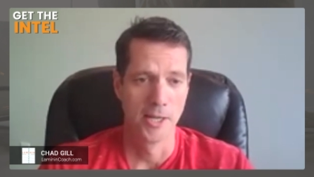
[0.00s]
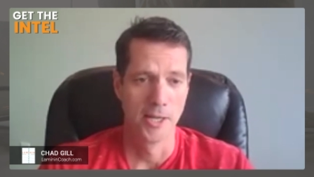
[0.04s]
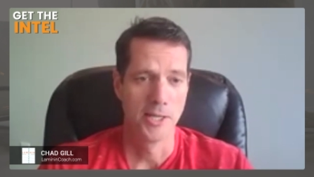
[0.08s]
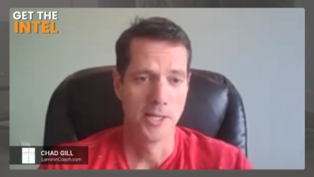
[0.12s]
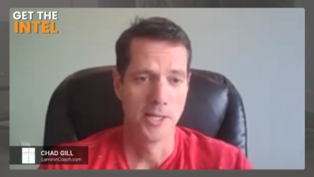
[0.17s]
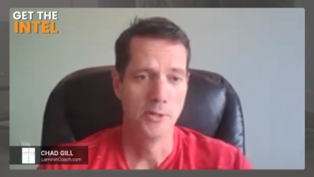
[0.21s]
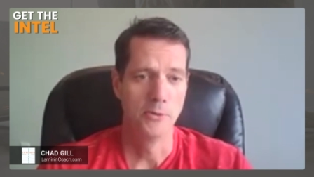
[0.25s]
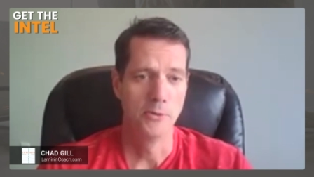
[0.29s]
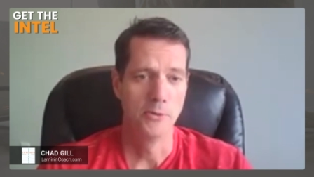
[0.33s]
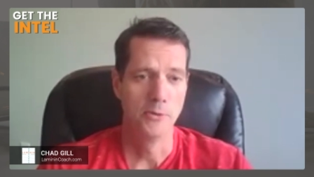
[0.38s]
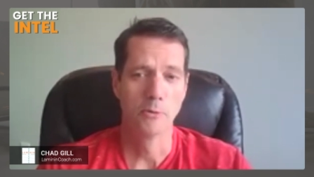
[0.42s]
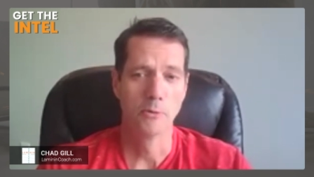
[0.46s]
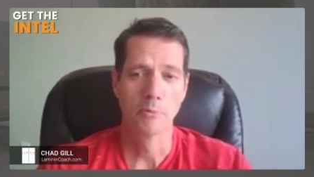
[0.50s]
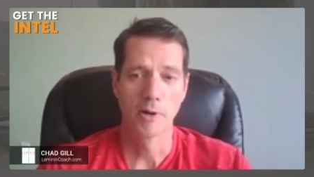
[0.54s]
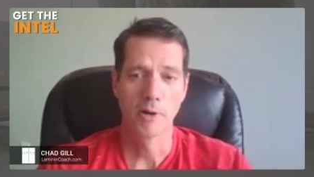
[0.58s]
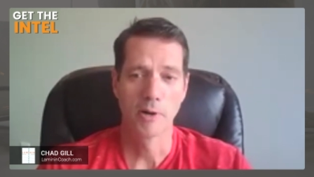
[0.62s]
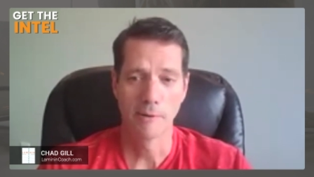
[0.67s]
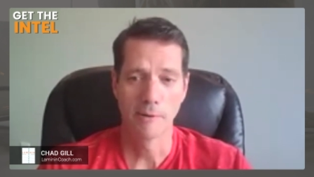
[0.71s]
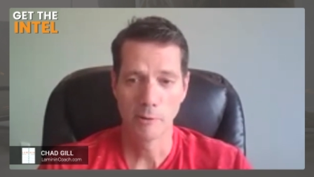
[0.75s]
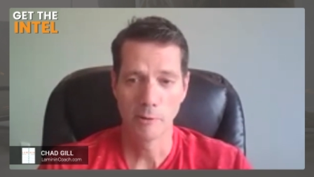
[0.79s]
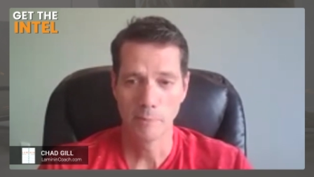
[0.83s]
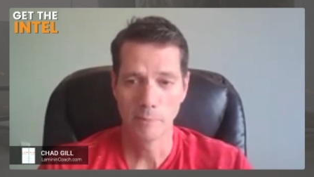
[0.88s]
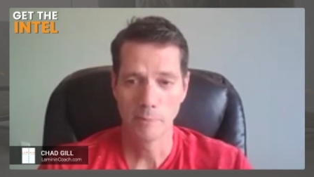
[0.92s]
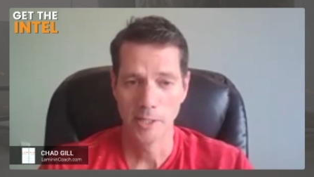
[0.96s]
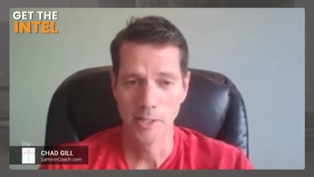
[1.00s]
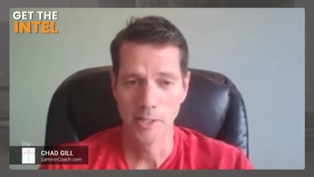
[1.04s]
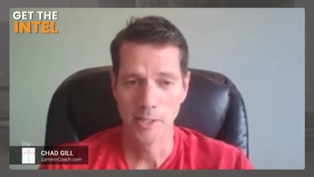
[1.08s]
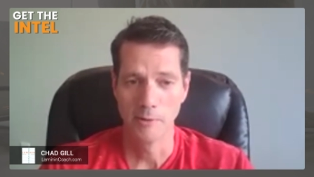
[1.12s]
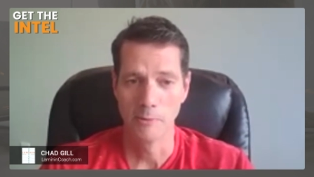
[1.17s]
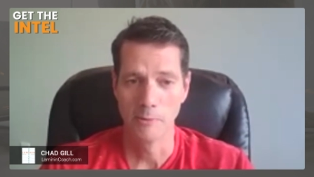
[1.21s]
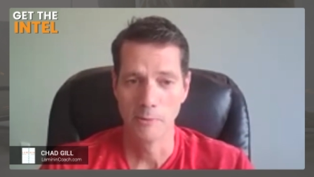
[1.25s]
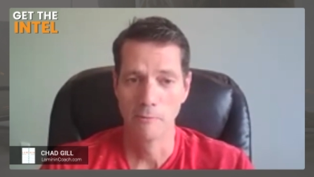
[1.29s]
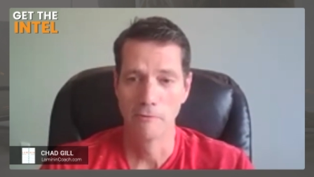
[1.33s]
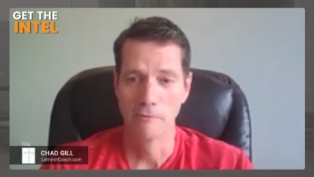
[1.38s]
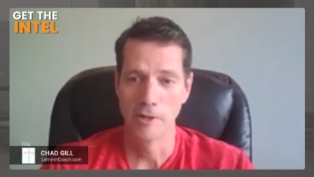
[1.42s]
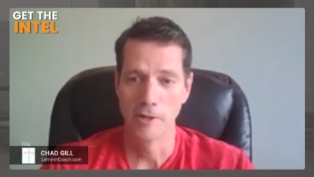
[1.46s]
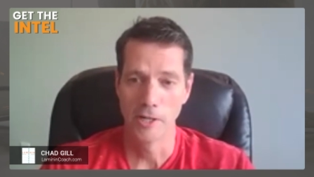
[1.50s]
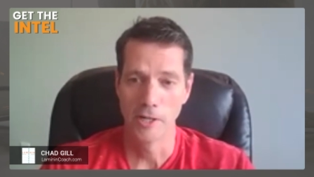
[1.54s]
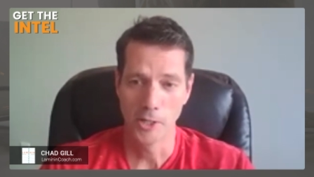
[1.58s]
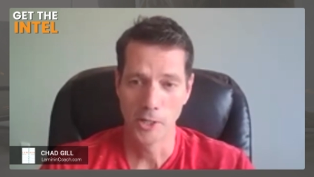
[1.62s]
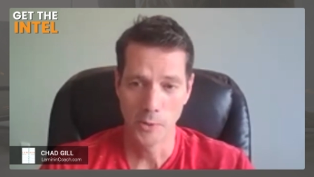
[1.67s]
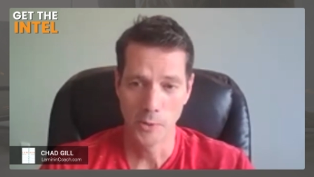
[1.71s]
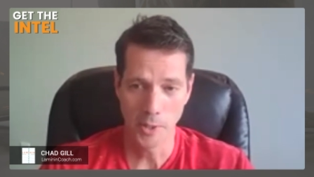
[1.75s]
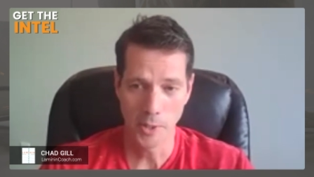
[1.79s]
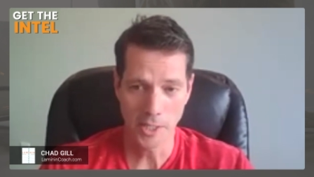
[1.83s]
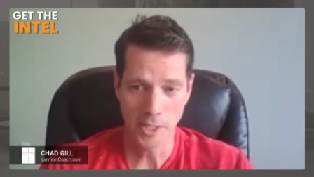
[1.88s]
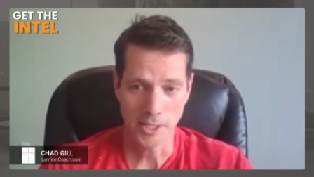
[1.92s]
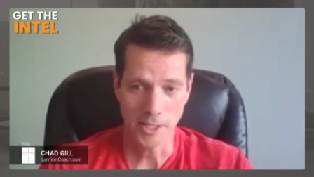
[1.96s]
You will probably
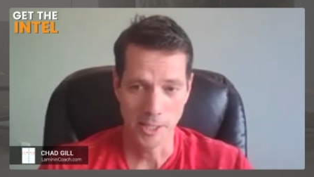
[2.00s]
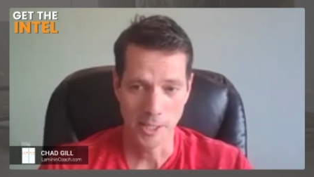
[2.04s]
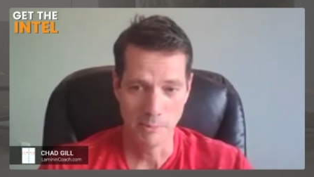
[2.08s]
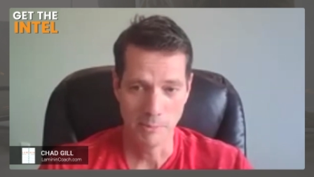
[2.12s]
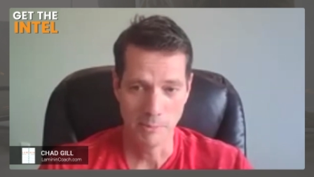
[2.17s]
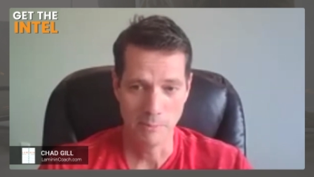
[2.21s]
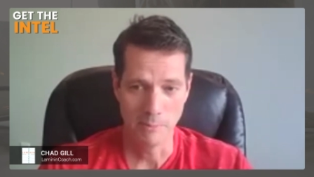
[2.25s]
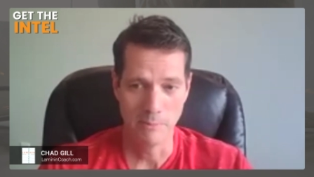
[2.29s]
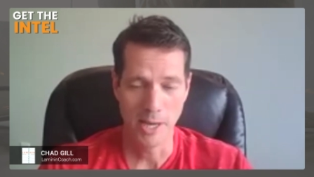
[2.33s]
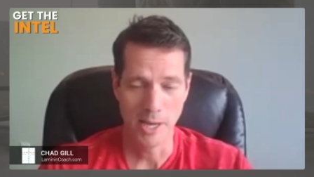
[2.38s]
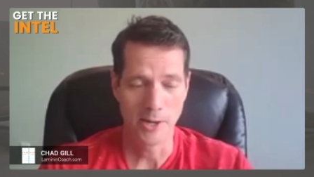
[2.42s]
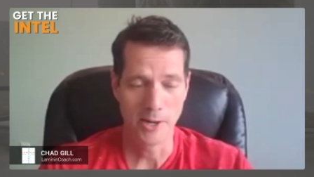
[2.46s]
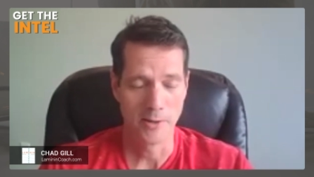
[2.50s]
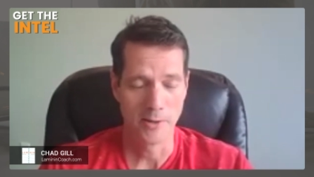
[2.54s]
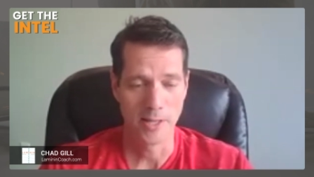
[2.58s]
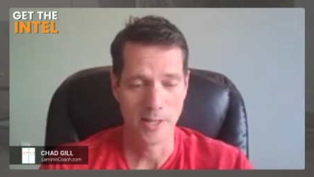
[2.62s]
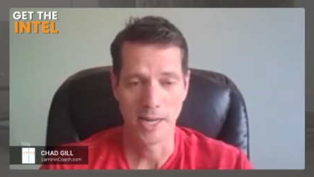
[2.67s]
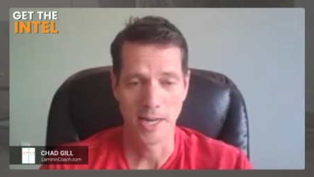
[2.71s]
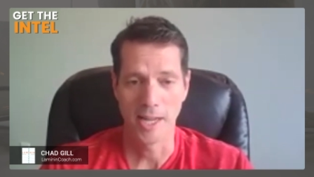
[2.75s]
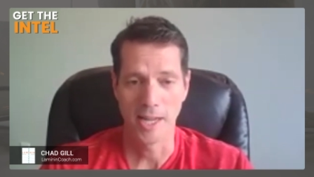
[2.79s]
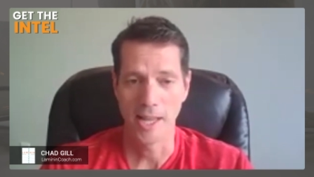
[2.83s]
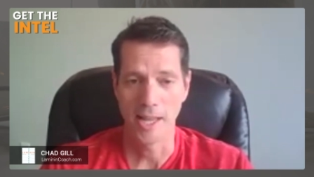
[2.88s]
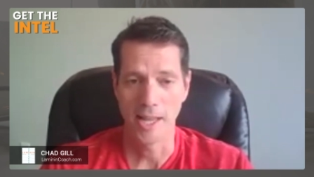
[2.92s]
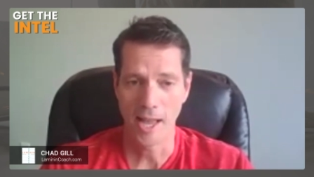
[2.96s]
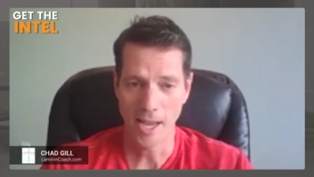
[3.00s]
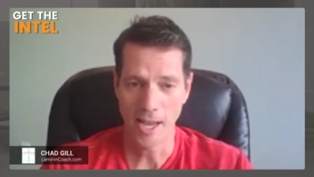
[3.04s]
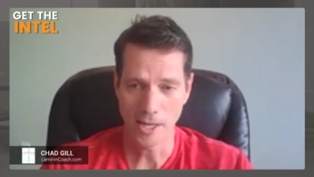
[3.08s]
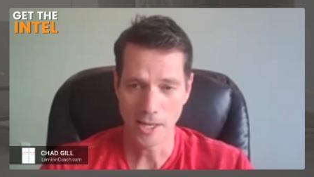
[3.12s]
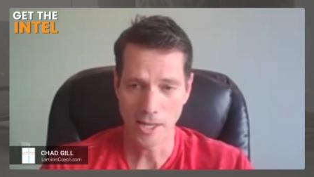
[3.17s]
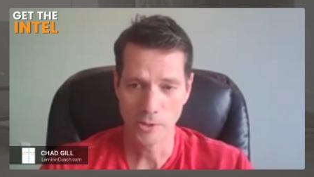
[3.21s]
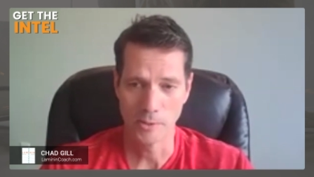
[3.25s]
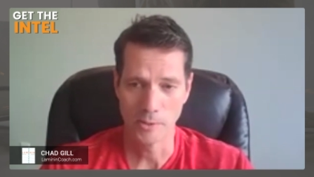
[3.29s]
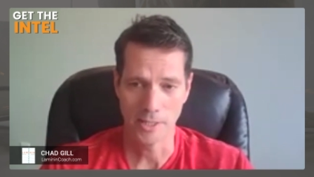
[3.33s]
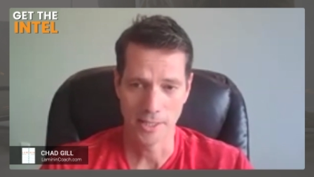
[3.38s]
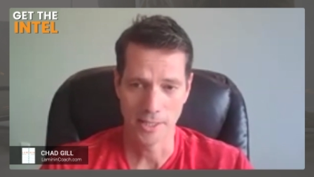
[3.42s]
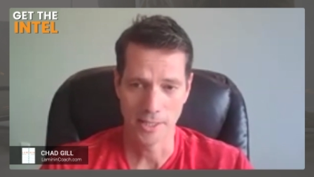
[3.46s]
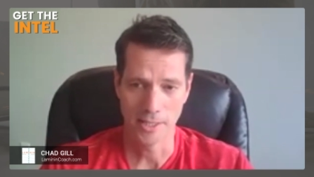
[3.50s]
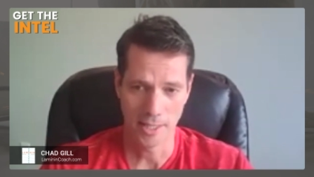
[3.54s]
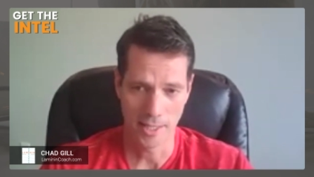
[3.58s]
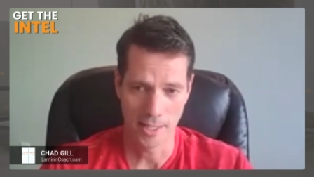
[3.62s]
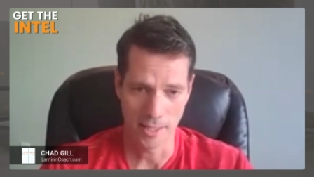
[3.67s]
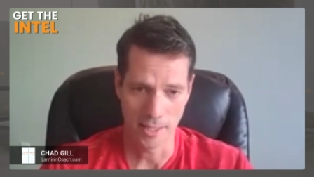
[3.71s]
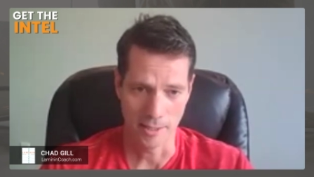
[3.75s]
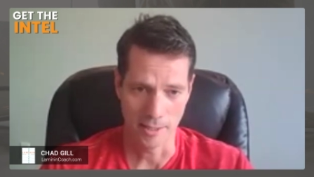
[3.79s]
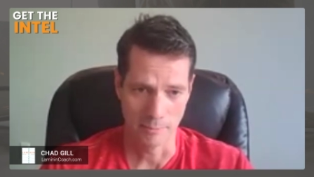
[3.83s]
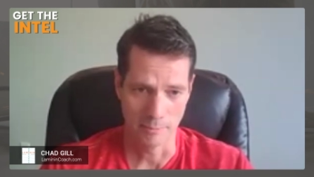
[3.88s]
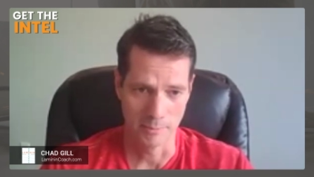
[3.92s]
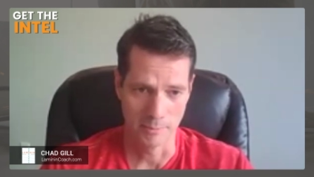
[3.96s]
very quickly be better than I actually
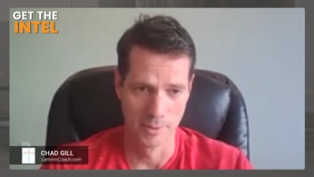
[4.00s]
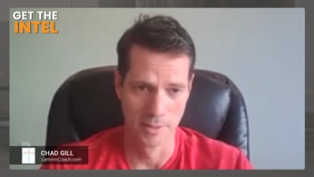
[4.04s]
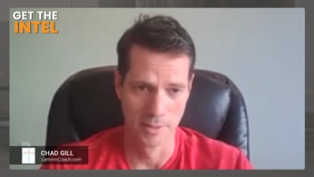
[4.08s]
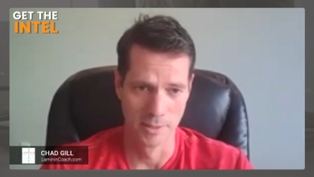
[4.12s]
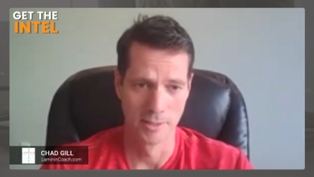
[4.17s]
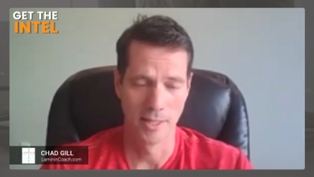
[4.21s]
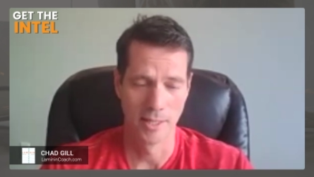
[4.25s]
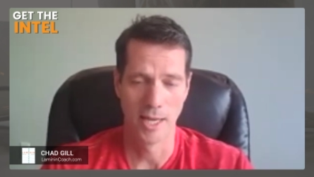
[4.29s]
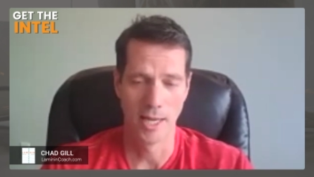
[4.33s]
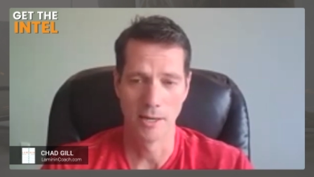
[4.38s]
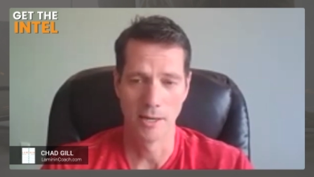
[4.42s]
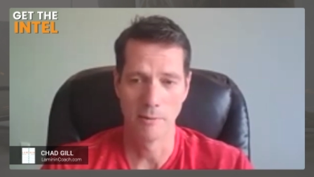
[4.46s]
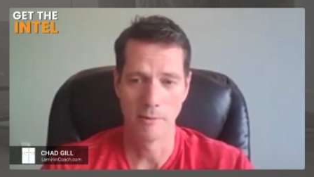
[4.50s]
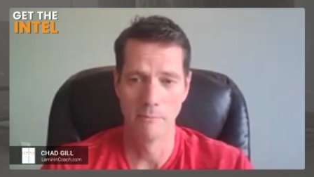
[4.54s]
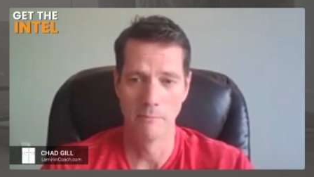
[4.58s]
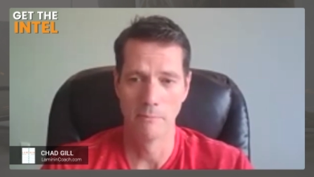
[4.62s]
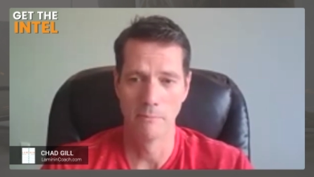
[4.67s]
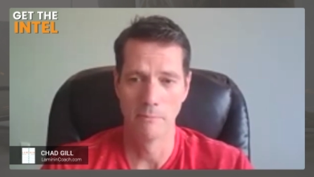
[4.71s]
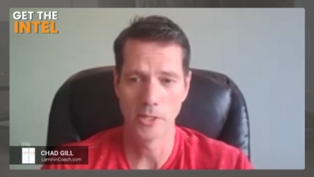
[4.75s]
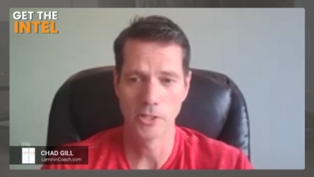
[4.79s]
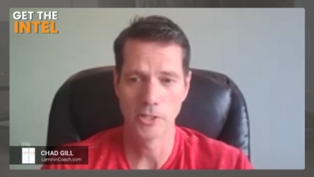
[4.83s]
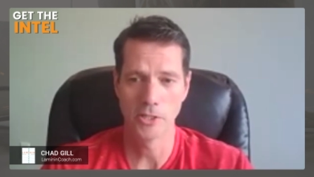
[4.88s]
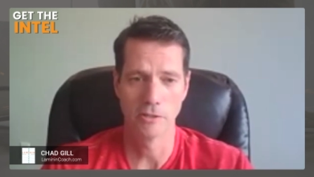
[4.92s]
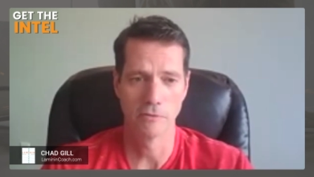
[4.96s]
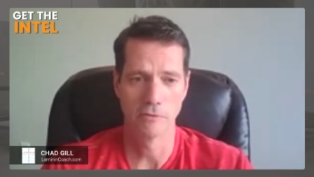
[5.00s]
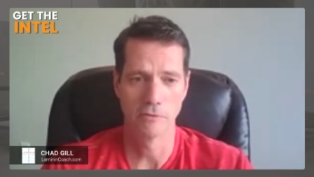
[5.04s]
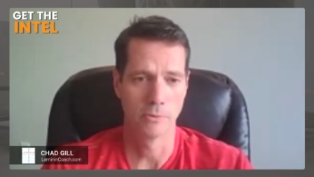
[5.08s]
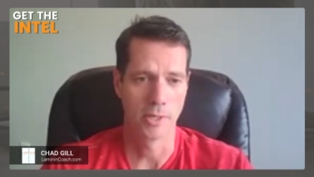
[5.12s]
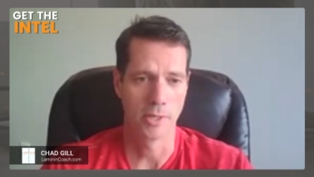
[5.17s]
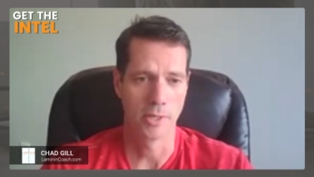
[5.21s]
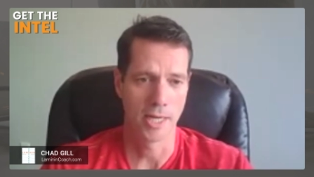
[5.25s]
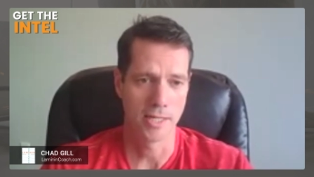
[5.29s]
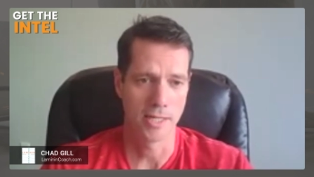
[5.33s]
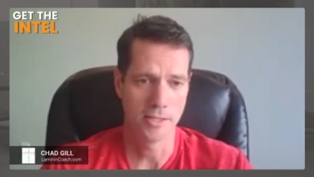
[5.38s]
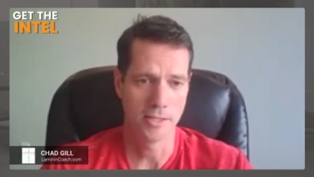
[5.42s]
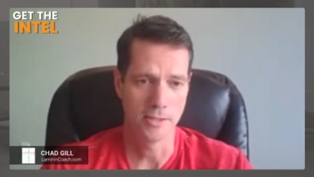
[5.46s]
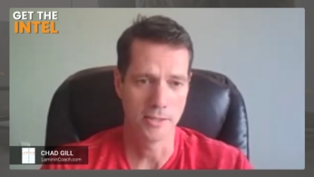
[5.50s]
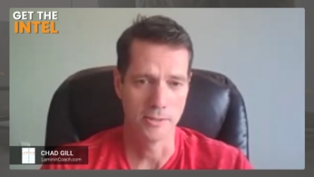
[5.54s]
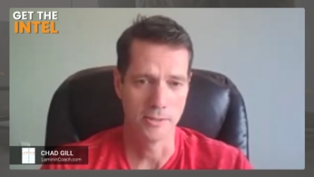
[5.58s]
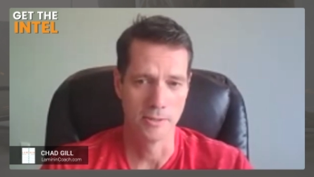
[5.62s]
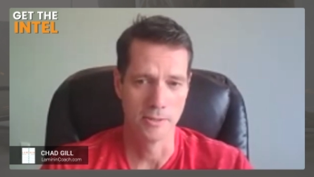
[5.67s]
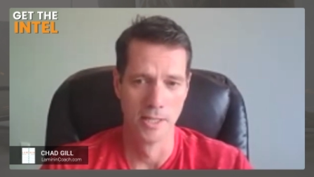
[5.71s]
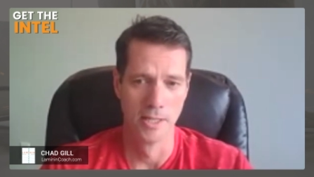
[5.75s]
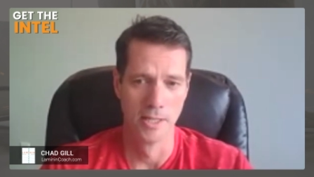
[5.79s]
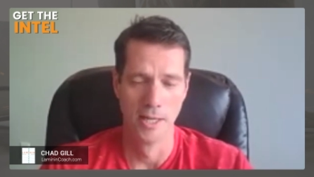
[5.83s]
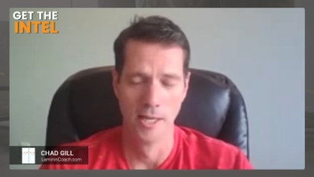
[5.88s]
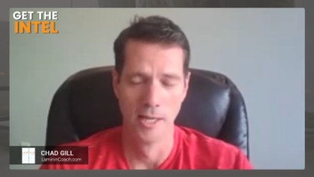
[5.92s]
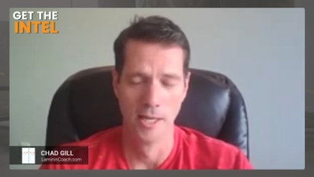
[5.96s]
am at much of what I do,